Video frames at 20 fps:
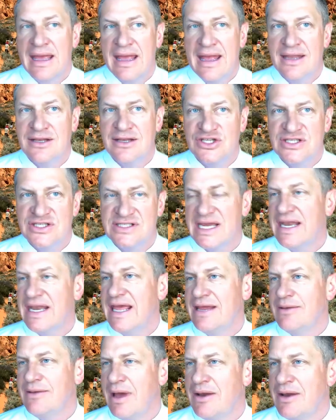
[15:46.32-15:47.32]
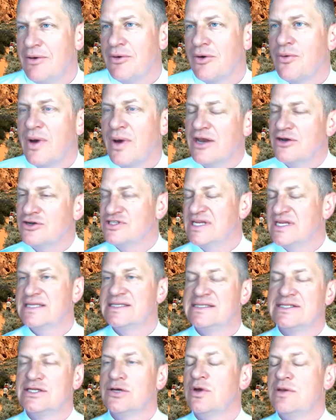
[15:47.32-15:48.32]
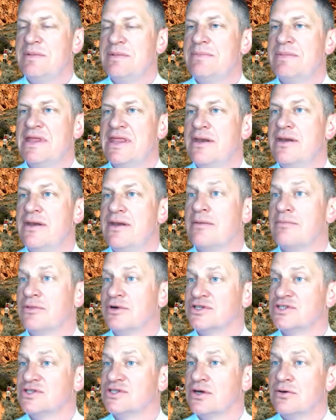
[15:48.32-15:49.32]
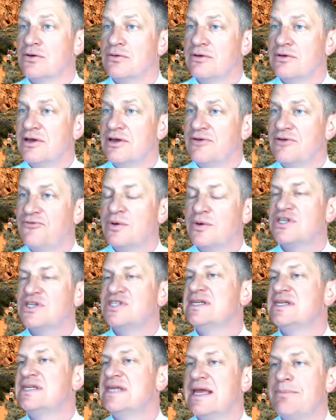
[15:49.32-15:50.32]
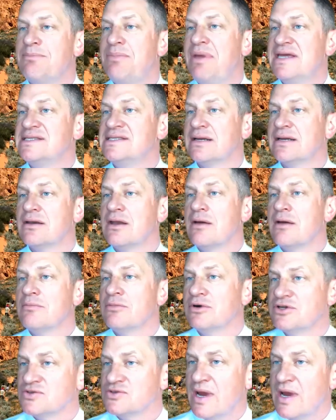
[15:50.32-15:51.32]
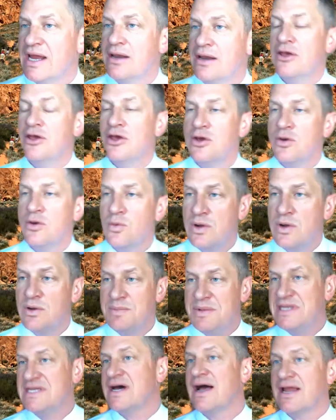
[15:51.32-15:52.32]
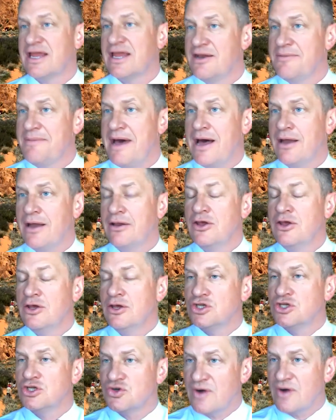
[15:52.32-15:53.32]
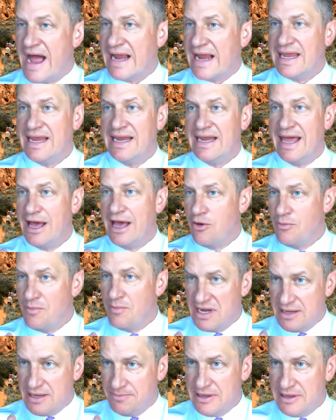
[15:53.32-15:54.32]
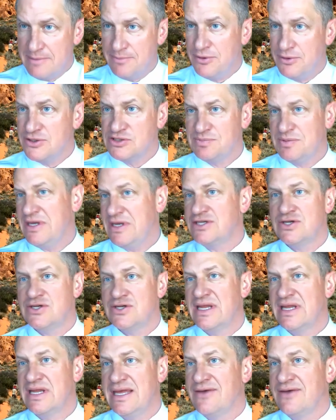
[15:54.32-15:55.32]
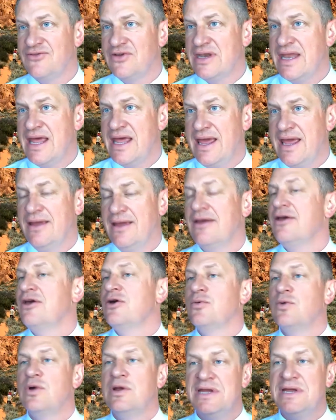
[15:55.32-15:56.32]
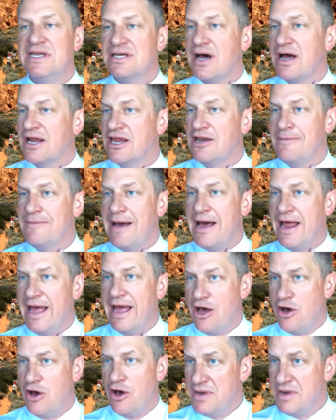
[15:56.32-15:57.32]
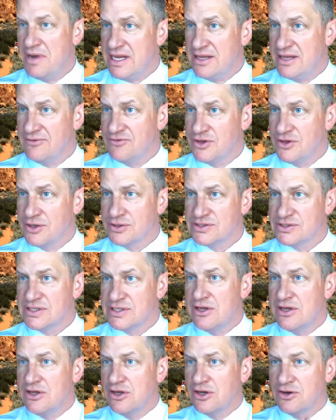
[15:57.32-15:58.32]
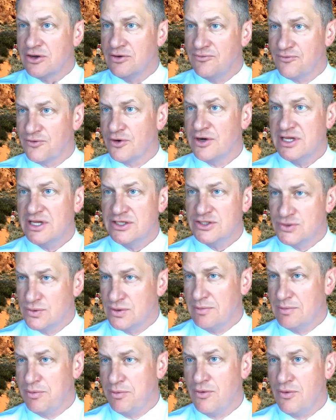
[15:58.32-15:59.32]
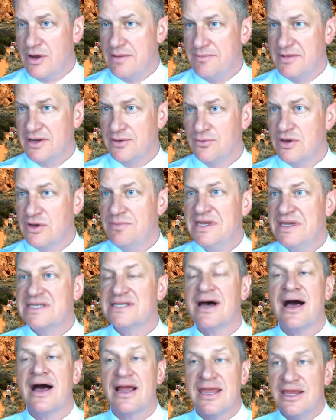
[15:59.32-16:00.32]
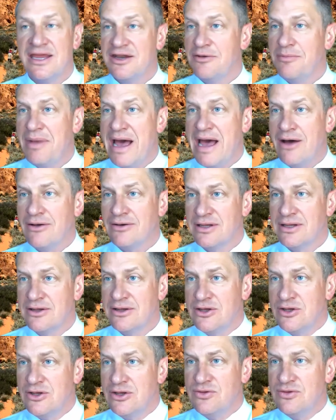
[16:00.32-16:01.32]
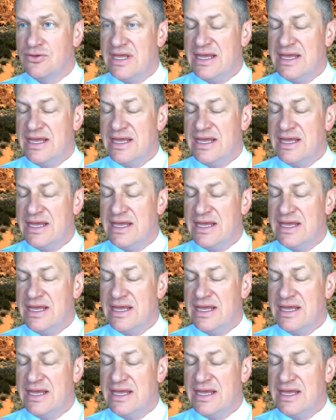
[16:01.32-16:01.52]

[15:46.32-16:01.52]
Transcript: and she's saying hey i don't quite understand still what you mean by the numbers so if we were just to take basic numbers right we would be talking about tracking how many people you speak to in a given day we'd be talking about how many of those convert into an appointment we'd be talking um, about I'm